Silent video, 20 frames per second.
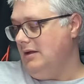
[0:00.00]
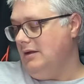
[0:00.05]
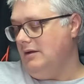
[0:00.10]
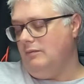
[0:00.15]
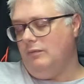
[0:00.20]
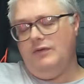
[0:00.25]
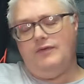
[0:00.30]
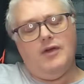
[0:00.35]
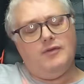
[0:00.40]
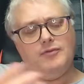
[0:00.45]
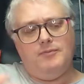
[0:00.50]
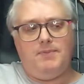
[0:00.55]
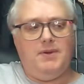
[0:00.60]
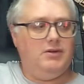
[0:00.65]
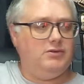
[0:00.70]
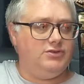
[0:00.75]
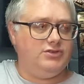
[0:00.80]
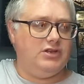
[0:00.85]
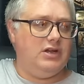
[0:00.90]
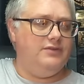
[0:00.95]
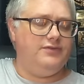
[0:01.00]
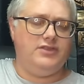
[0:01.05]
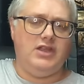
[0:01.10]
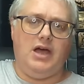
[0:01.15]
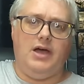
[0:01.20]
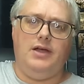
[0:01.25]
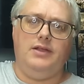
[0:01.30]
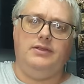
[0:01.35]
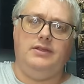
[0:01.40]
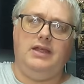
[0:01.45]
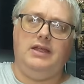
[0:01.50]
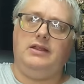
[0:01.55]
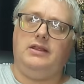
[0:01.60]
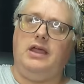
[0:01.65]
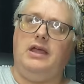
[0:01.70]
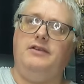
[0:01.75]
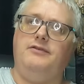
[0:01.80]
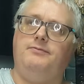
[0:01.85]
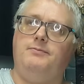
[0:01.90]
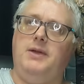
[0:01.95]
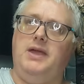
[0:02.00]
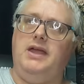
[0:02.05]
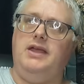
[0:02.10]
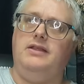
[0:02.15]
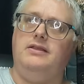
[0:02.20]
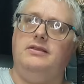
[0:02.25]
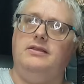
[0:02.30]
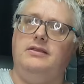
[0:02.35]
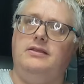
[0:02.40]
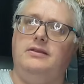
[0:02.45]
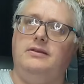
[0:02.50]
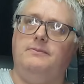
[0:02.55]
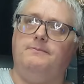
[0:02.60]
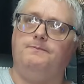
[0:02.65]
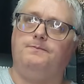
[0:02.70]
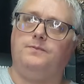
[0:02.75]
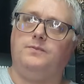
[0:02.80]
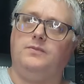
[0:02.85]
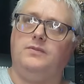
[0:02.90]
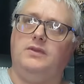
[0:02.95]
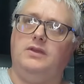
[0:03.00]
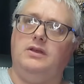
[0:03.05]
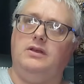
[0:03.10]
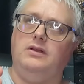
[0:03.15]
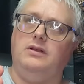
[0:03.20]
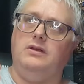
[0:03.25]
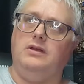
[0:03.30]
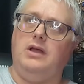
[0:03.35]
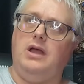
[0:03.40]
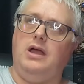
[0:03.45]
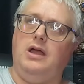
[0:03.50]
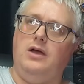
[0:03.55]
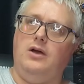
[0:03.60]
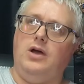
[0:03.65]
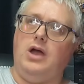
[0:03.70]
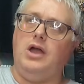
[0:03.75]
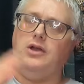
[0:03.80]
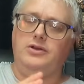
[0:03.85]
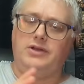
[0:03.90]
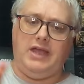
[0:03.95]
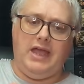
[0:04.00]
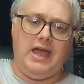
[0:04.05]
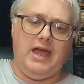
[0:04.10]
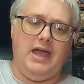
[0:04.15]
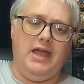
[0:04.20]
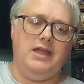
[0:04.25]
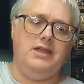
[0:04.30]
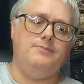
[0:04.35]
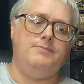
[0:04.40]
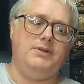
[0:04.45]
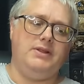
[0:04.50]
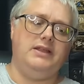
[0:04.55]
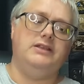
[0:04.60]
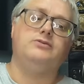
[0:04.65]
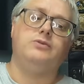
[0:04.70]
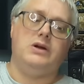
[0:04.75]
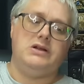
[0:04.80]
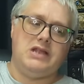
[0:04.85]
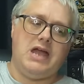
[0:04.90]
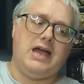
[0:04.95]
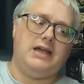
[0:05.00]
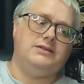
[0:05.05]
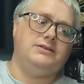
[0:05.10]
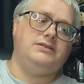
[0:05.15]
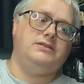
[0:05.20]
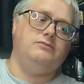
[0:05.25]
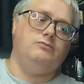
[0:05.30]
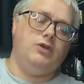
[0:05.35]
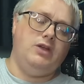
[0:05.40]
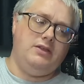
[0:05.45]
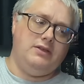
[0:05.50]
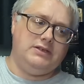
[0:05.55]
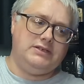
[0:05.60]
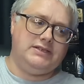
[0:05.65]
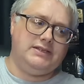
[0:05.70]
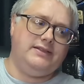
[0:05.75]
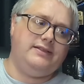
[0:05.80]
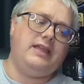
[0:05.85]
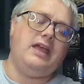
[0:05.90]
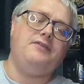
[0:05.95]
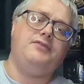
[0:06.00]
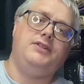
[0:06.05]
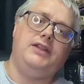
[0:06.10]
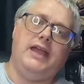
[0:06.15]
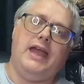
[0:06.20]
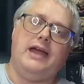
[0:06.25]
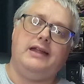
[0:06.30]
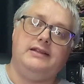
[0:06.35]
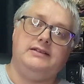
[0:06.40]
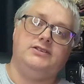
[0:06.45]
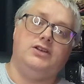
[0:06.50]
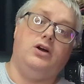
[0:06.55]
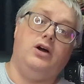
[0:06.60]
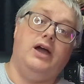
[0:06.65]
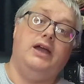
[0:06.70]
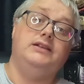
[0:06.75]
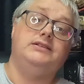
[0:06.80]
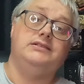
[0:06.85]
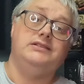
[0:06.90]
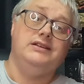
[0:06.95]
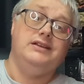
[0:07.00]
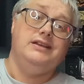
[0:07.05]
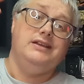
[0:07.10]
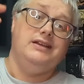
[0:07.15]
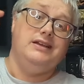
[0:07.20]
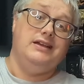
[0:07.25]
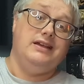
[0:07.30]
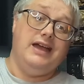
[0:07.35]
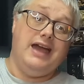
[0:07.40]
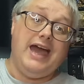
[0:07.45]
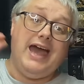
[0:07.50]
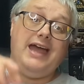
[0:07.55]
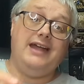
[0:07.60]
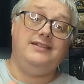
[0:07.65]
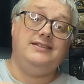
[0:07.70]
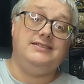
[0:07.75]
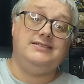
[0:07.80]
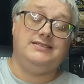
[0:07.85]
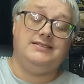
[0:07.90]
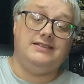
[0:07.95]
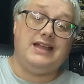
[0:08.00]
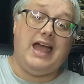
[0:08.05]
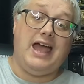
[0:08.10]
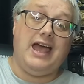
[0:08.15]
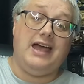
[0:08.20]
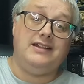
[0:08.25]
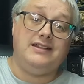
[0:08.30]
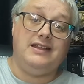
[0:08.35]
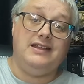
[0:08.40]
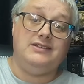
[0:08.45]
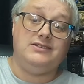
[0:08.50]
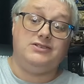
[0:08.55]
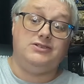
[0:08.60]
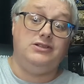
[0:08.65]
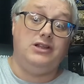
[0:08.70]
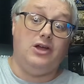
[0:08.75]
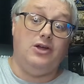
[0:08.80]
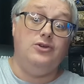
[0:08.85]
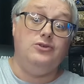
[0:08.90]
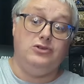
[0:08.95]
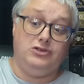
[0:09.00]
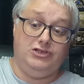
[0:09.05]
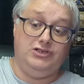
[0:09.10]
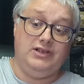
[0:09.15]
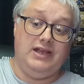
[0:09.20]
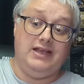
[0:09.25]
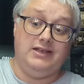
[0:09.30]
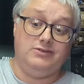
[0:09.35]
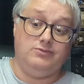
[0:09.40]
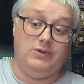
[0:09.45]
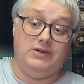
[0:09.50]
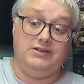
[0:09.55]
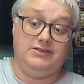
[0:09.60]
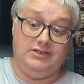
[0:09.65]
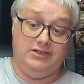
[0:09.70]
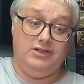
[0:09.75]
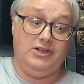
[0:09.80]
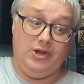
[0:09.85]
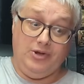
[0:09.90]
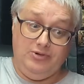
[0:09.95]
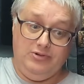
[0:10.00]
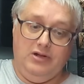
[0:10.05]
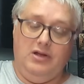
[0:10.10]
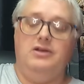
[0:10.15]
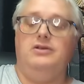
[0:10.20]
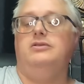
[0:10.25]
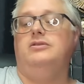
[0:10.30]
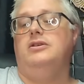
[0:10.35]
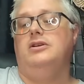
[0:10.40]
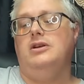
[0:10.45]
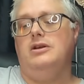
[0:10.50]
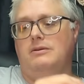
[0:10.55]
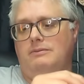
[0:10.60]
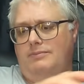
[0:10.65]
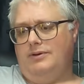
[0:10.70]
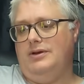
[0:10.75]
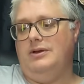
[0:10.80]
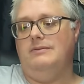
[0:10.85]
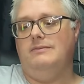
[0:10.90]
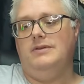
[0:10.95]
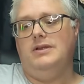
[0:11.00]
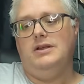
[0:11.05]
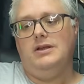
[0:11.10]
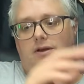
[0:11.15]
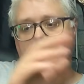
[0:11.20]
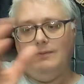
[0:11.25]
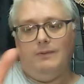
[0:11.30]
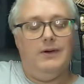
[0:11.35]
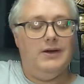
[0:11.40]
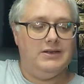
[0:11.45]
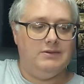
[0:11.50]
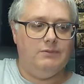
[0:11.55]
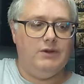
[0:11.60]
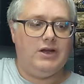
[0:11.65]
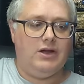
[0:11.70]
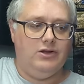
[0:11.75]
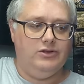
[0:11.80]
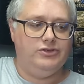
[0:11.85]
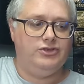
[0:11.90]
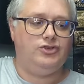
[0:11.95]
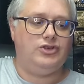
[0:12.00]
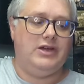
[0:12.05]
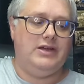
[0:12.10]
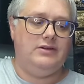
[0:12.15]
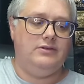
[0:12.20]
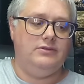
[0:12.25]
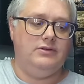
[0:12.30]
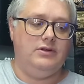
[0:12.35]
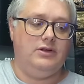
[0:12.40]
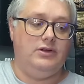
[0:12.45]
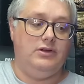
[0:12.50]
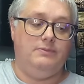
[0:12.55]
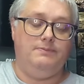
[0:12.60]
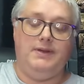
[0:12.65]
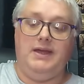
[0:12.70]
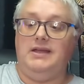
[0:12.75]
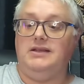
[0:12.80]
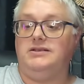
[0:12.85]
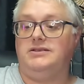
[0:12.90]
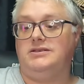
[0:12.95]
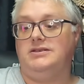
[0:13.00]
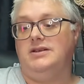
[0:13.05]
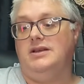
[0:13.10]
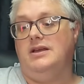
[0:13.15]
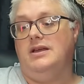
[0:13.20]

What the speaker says: with other builds that I've done, they've been okay, but this one it's definitely had its highs, and it's had its lows as well as a low. But we're concentrating on the good bits.